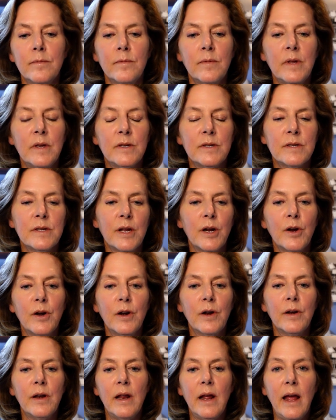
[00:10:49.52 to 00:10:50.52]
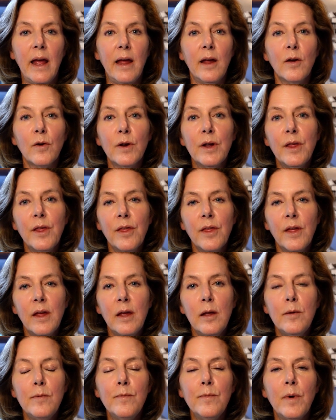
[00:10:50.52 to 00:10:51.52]
Is there an angry
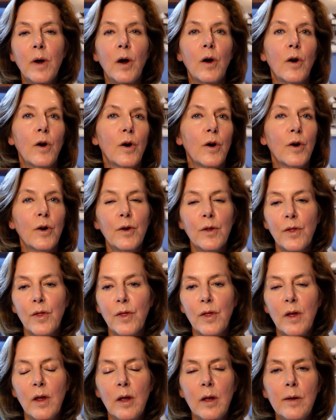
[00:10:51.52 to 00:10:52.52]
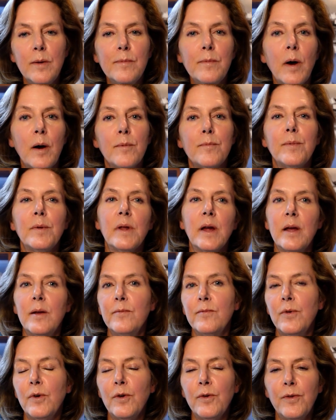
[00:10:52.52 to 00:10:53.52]
theme, a hurt theme, a
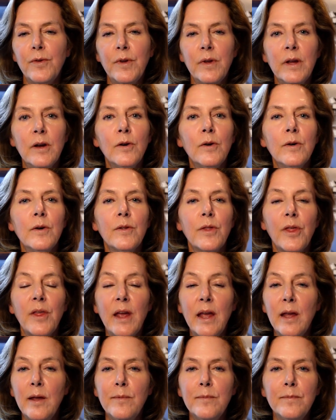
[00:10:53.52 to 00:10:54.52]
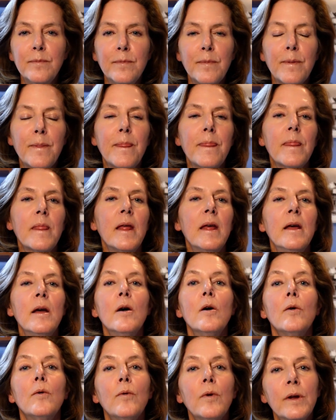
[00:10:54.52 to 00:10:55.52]
blameful theme?
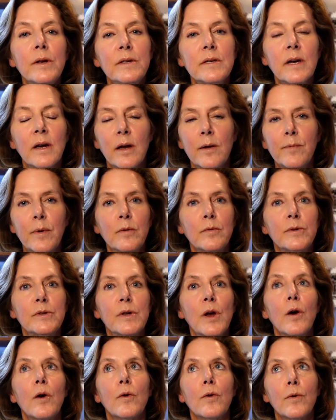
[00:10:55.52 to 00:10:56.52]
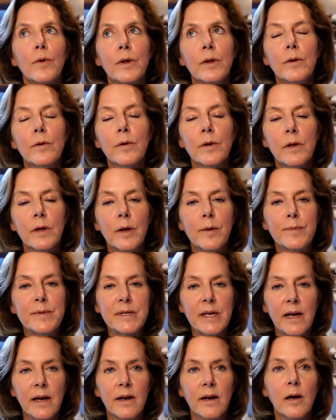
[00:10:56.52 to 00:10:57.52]
One time I was really, really
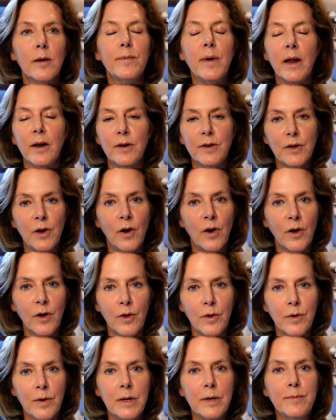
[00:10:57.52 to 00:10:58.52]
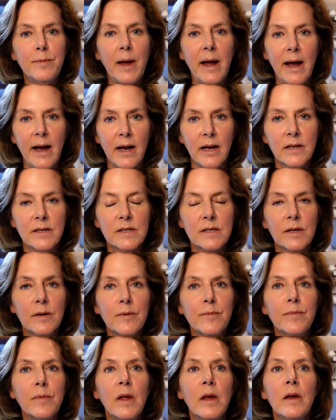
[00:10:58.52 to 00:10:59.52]
upset about a dog who had
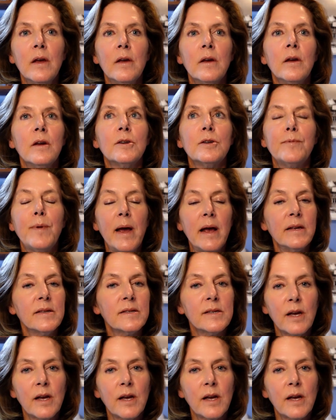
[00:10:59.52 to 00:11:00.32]
passed. She passed